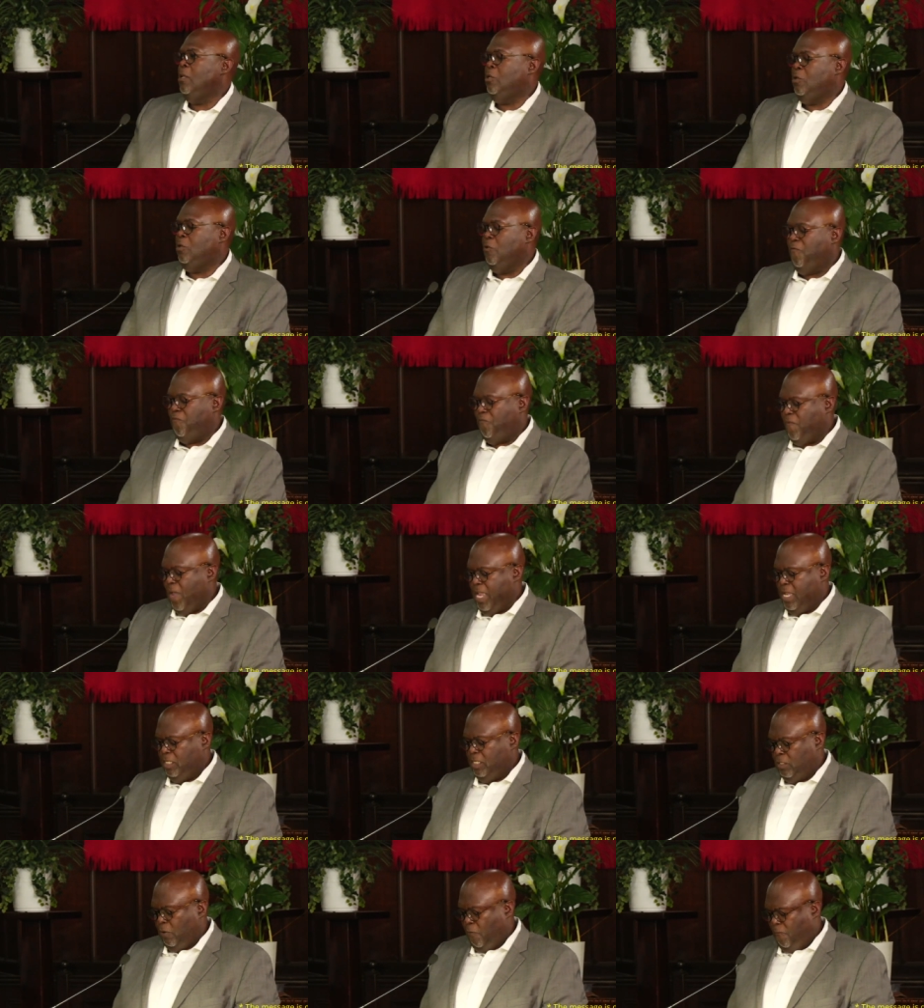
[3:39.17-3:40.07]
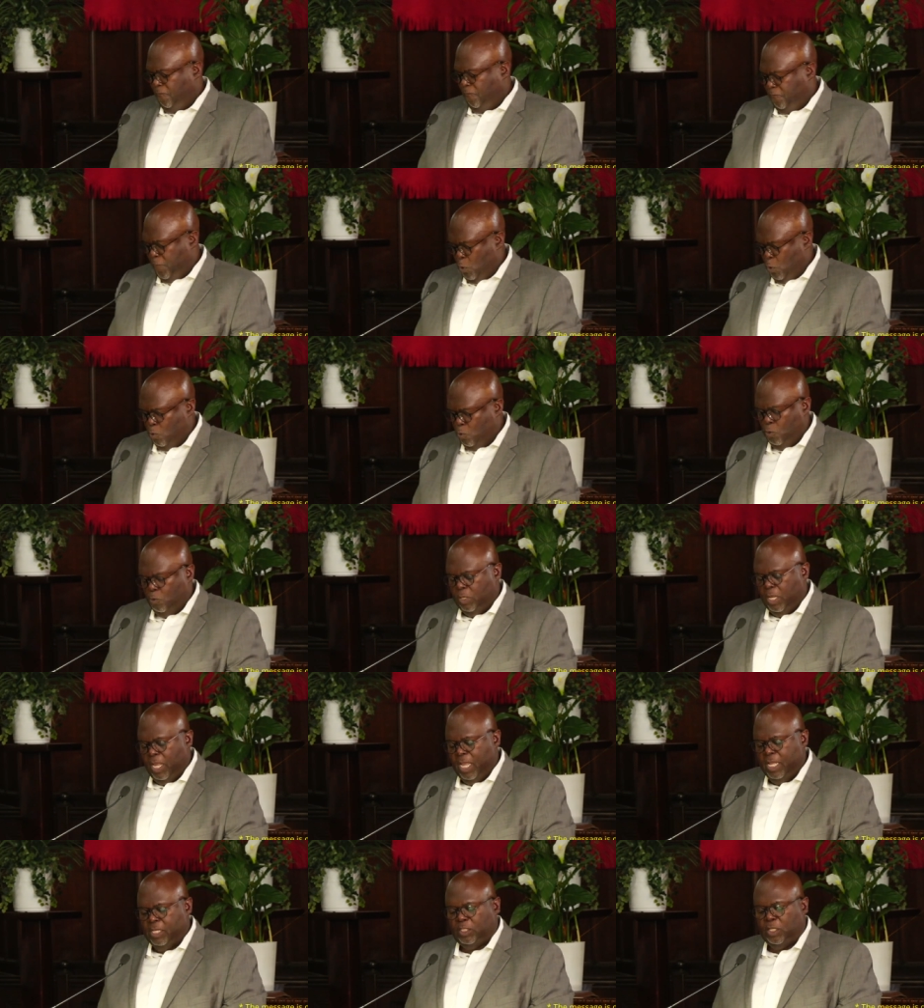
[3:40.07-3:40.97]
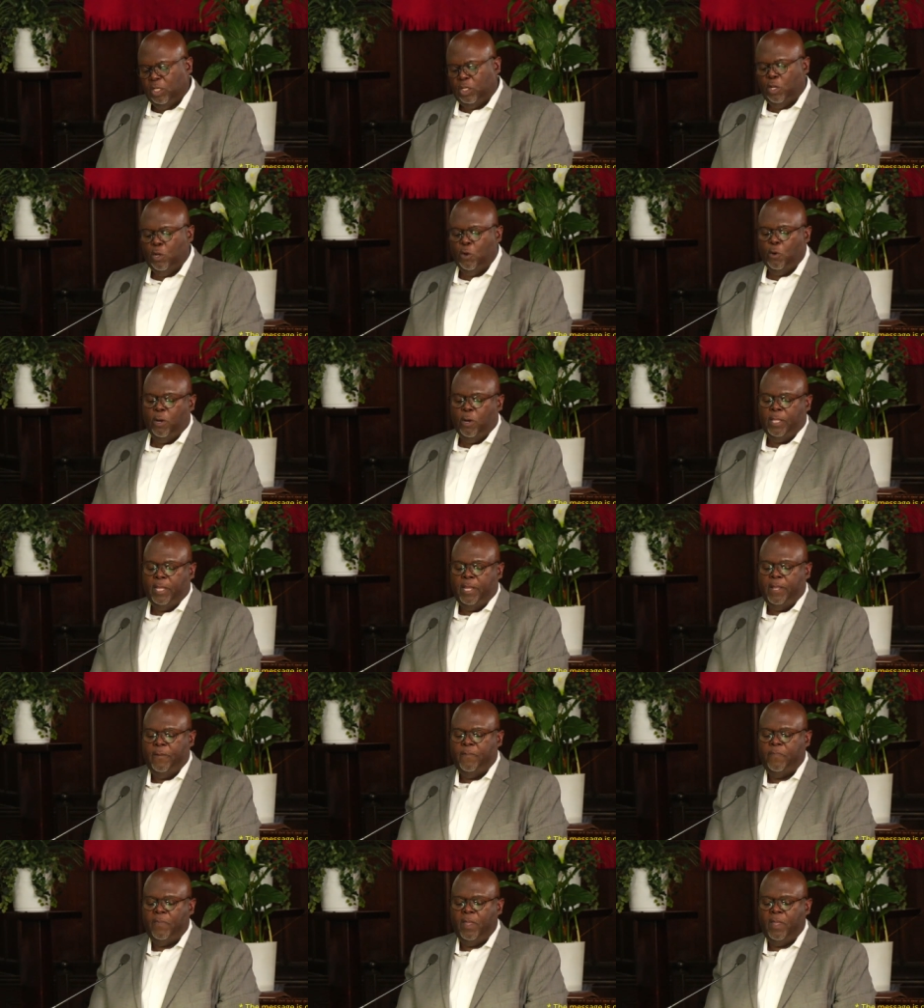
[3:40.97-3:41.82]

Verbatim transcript: to face food insecurity.